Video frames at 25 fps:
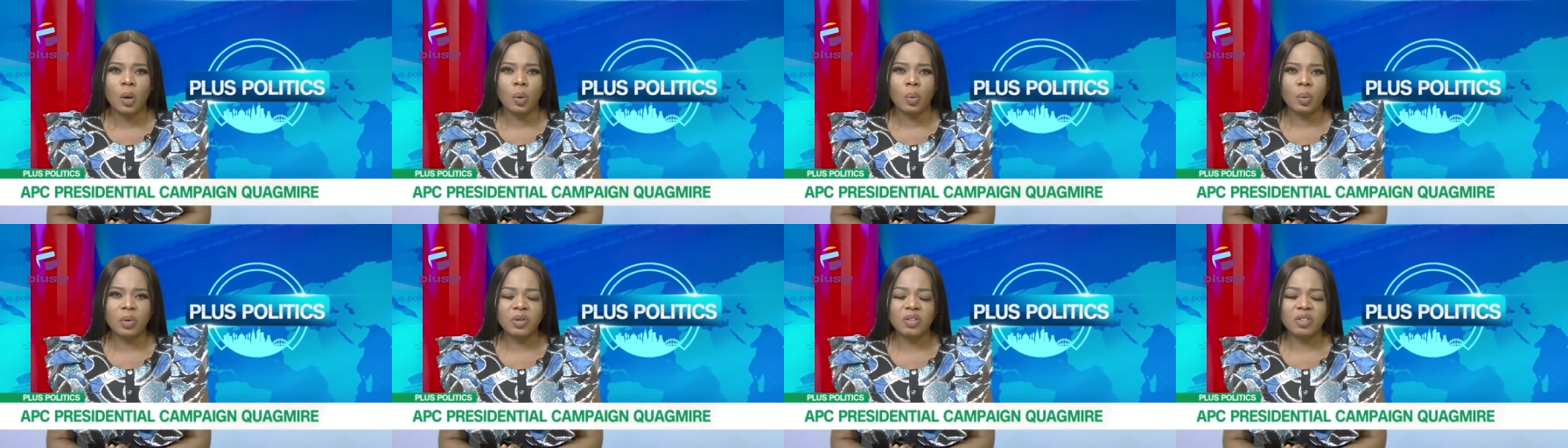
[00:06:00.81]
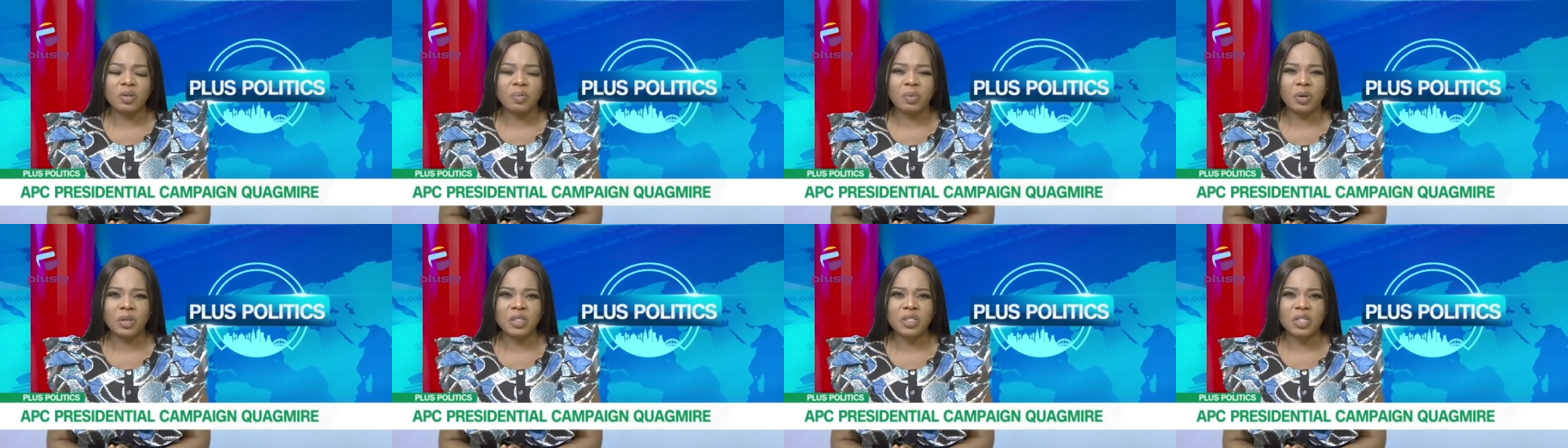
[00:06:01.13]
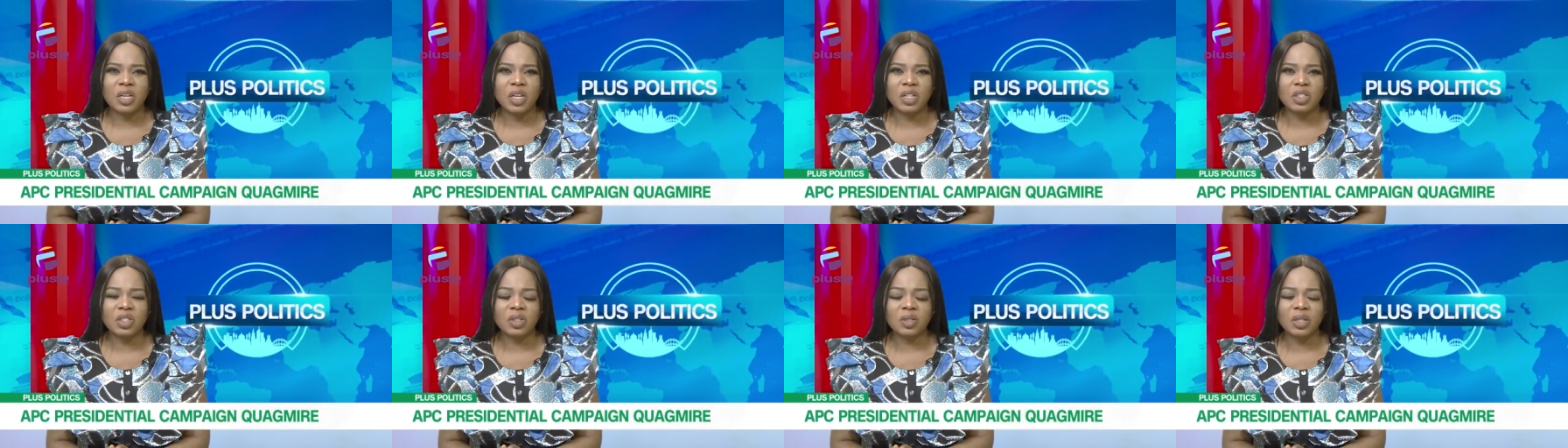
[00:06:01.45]
with the
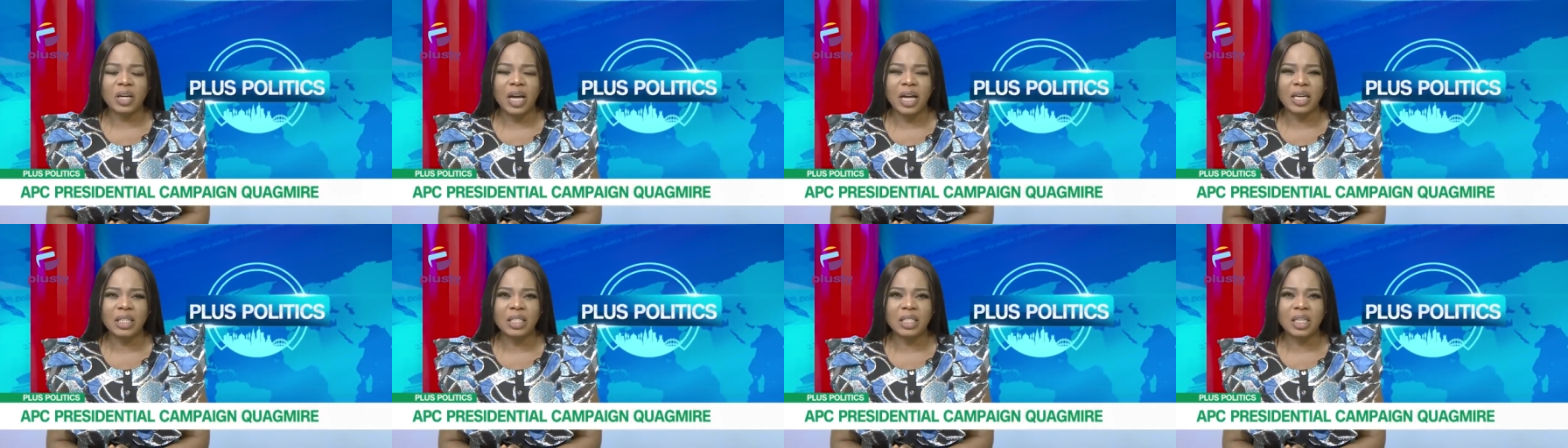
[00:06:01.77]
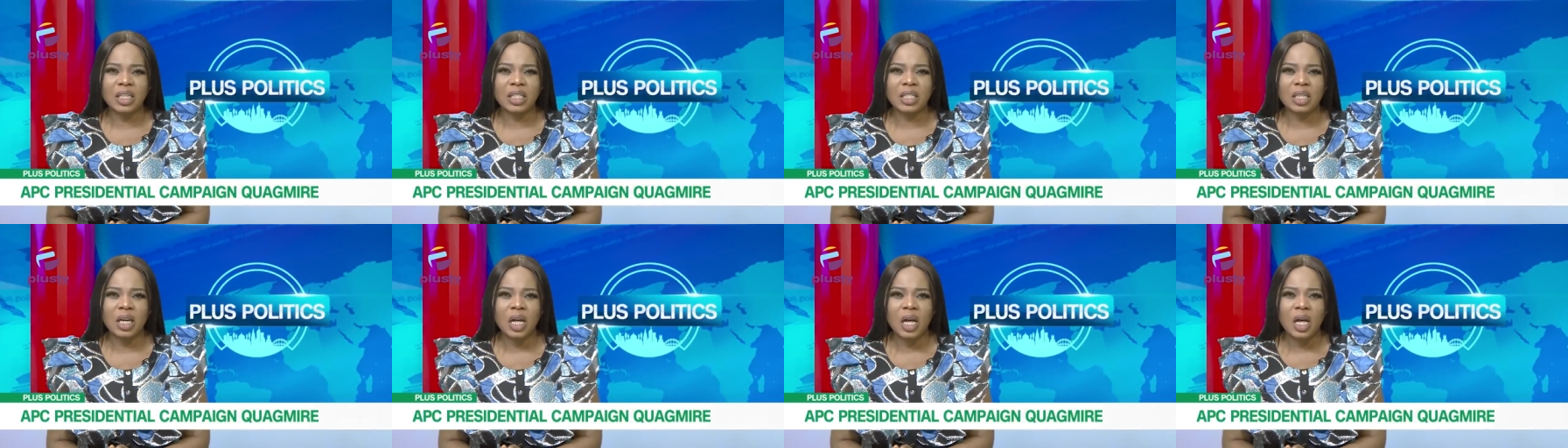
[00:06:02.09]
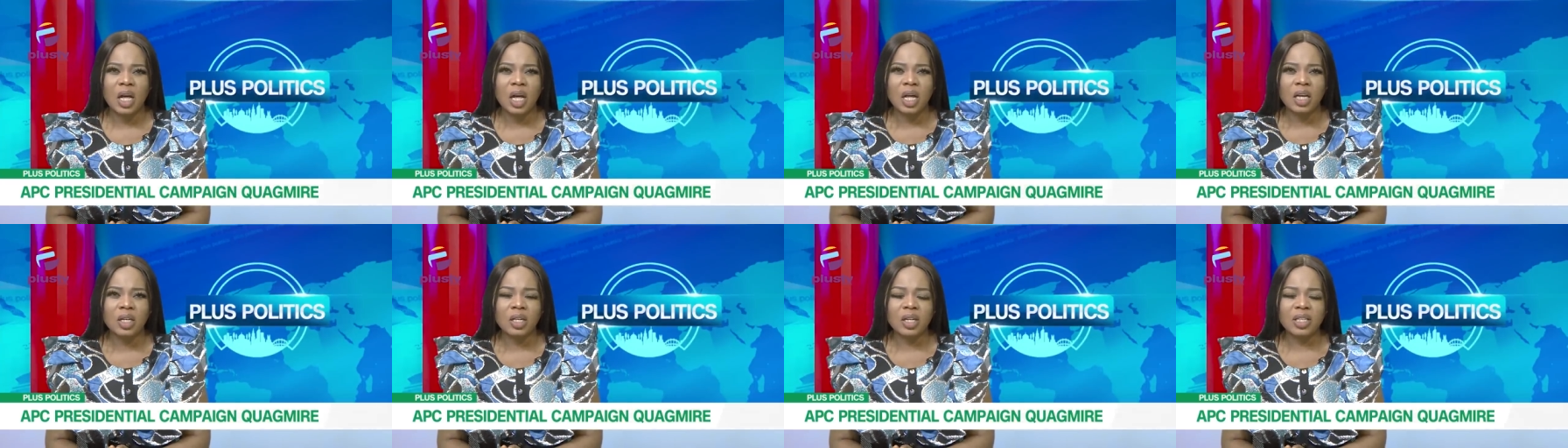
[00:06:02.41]
presidential candidate.
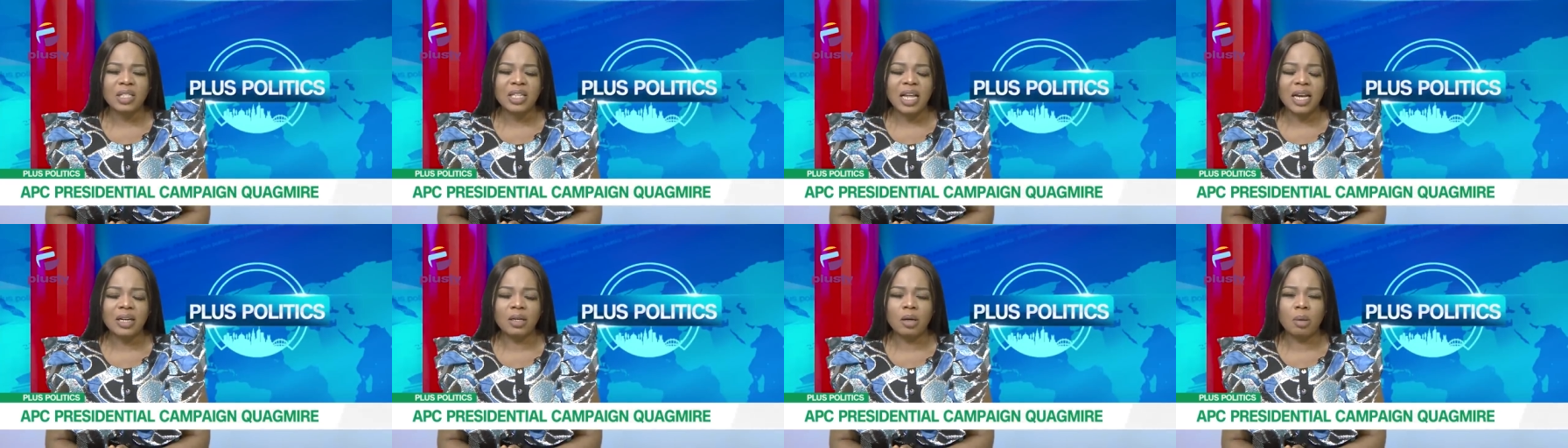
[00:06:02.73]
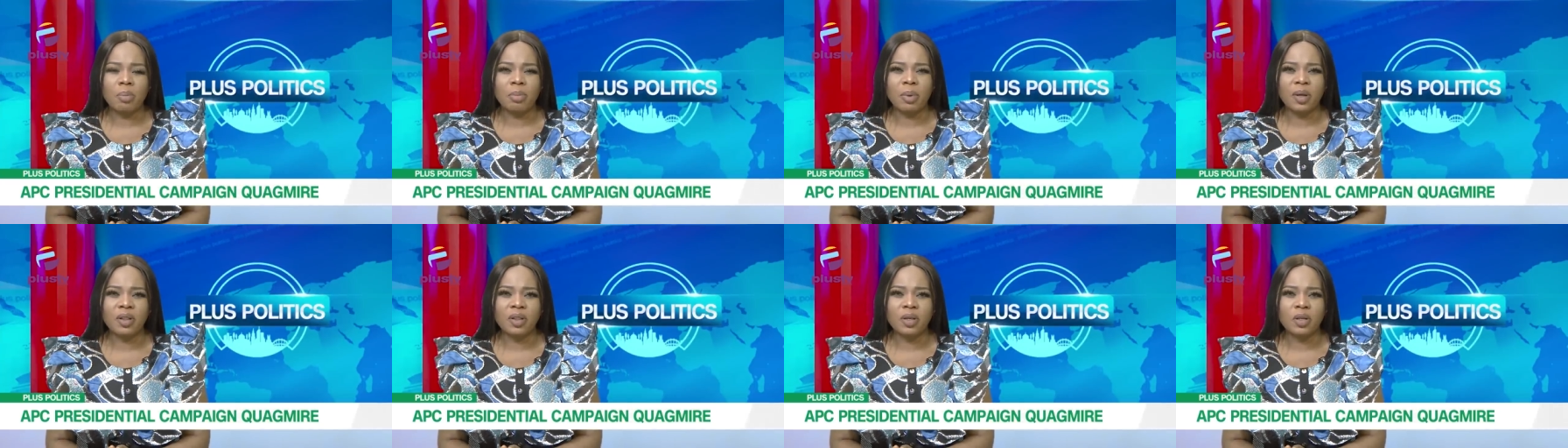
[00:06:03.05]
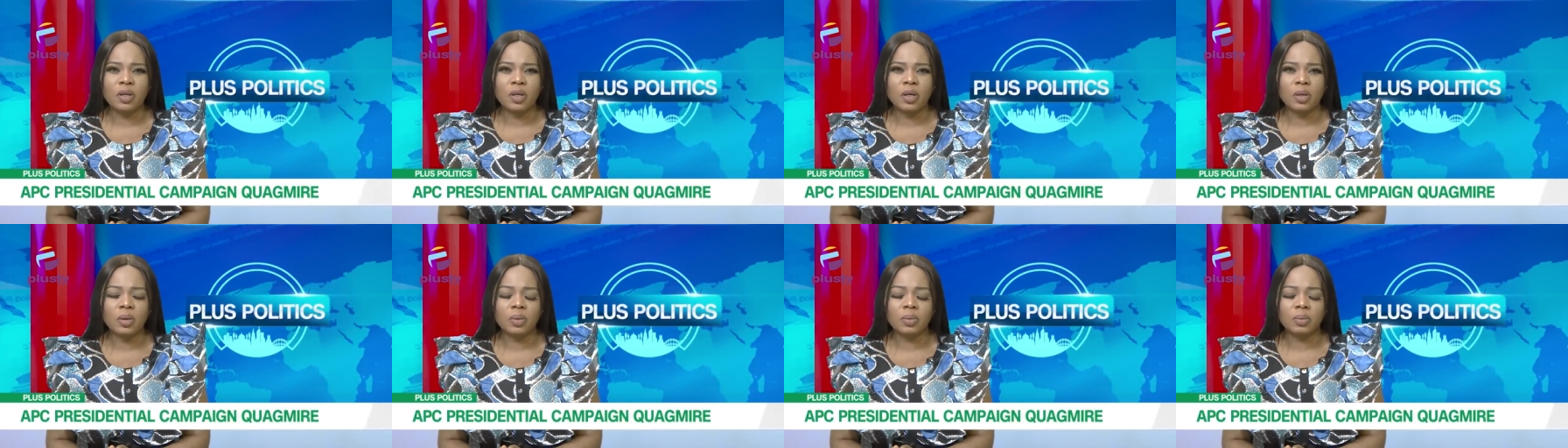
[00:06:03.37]
Does that not bother
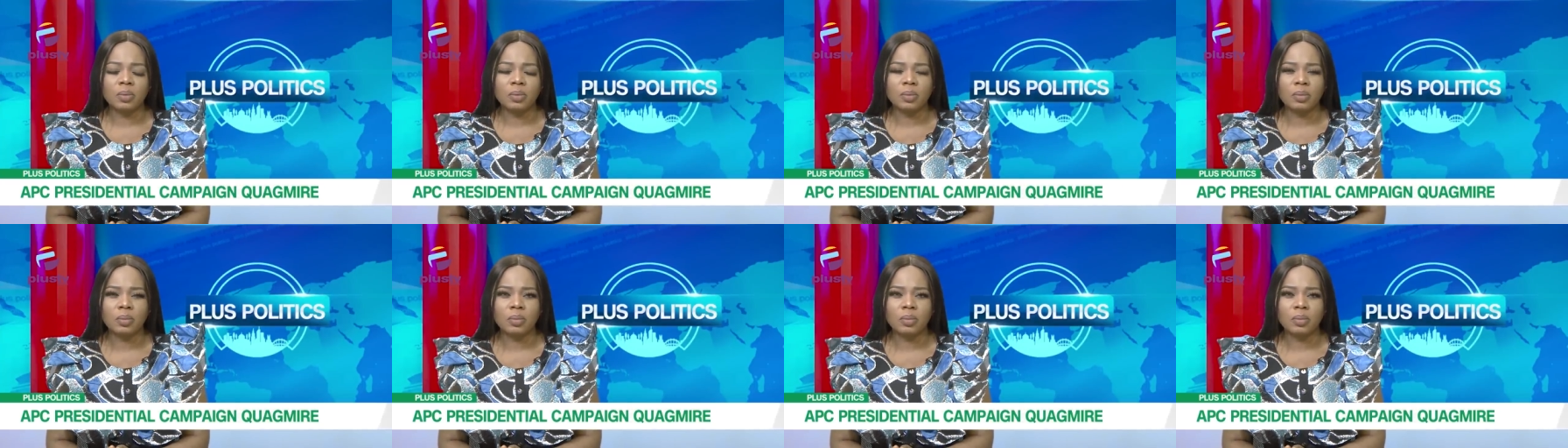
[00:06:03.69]
you?